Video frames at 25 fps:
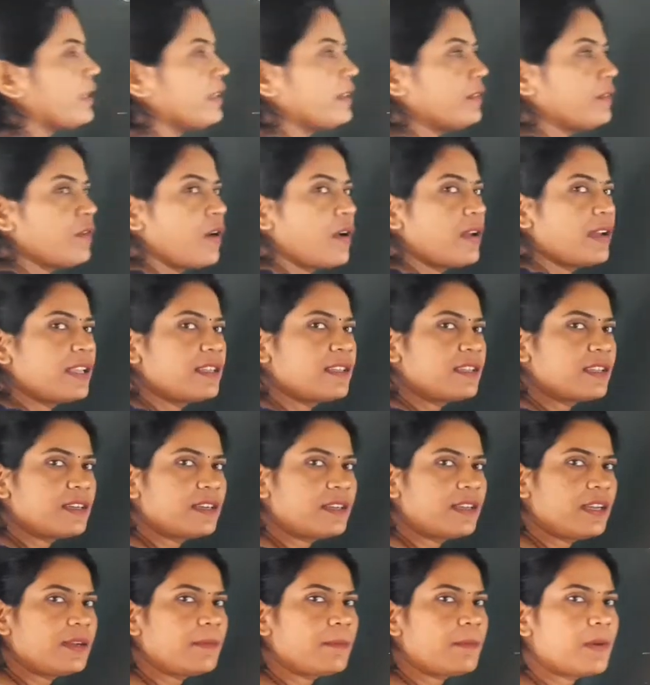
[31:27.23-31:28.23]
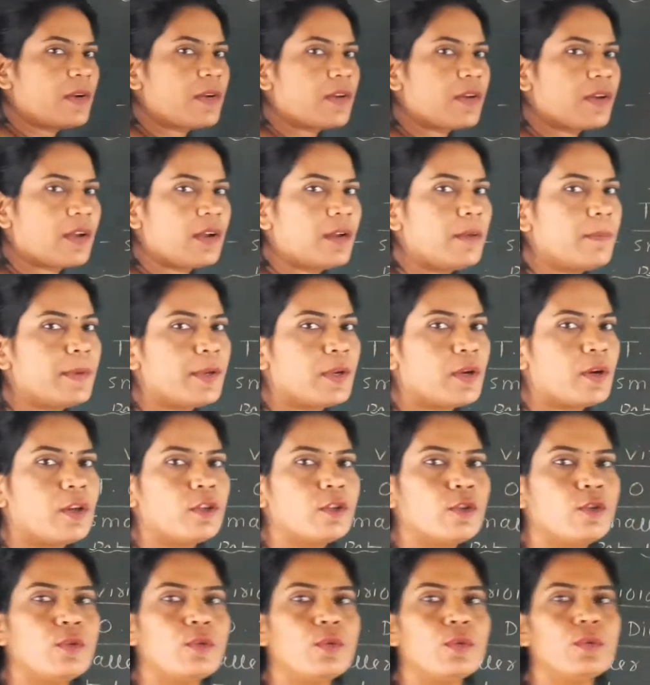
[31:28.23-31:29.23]
is called a genetic material?
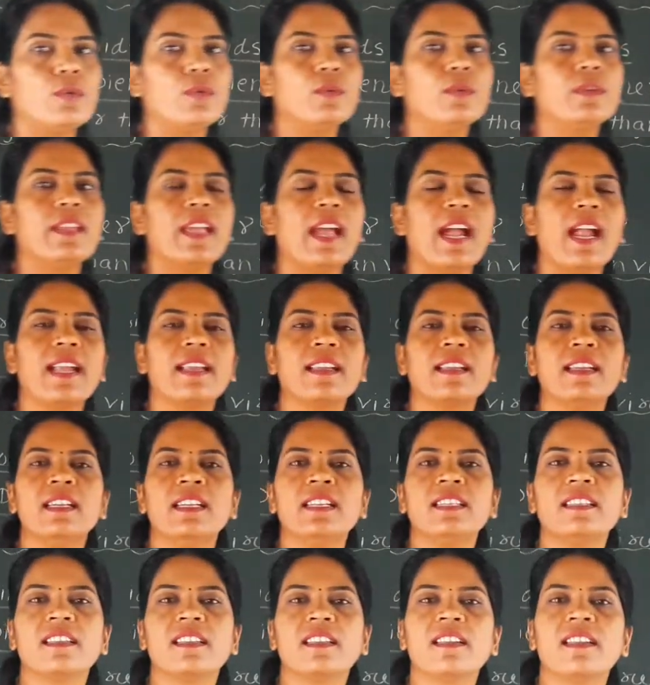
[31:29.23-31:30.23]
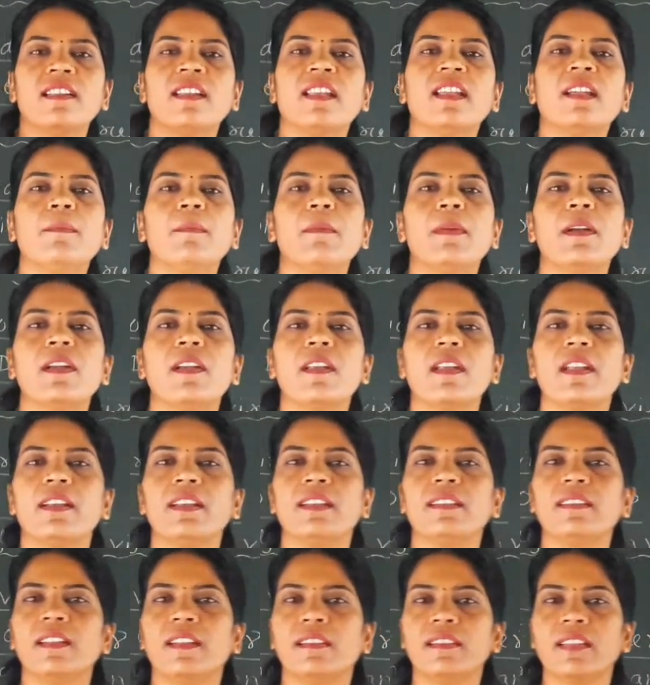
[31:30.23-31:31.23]
Because you know that genetic material
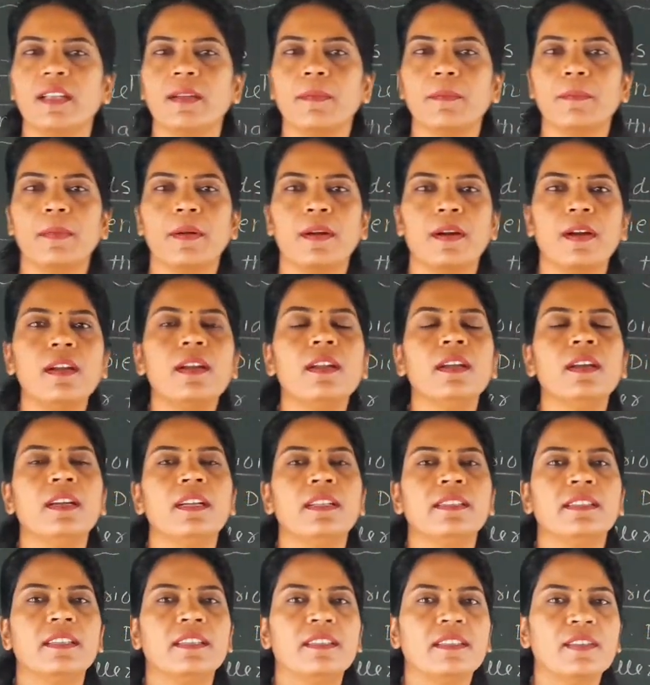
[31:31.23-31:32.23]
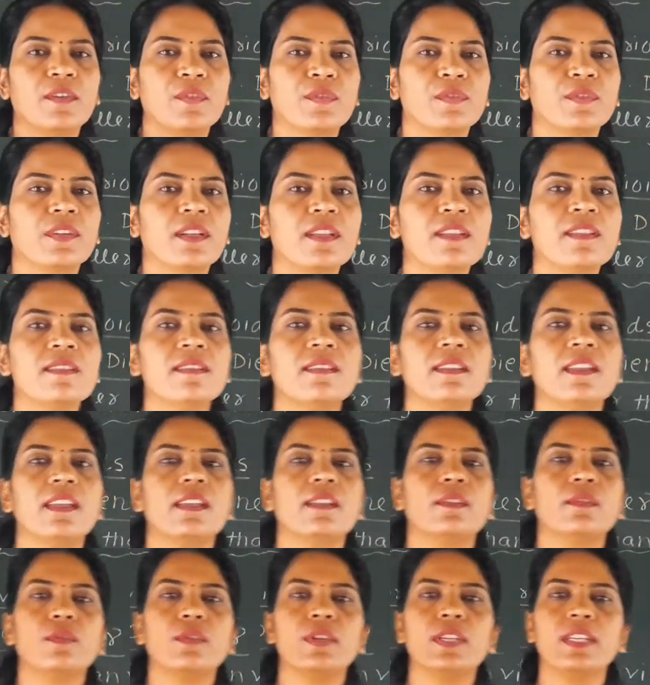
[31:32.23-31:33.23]
is nothing but the
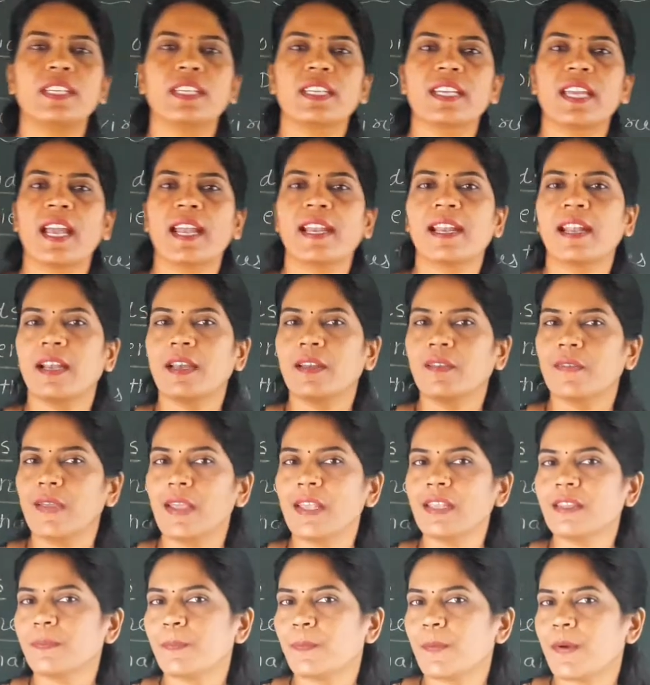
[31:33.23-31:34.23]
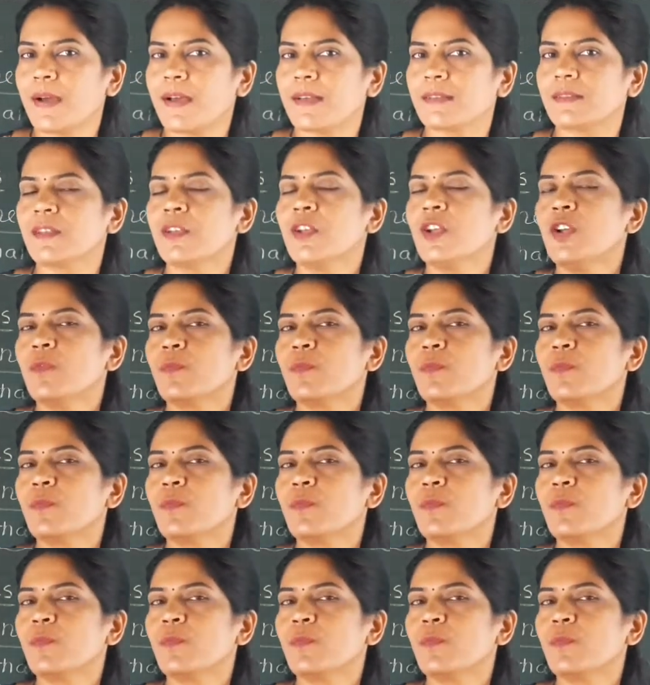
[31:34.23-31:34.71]
substances which can always pass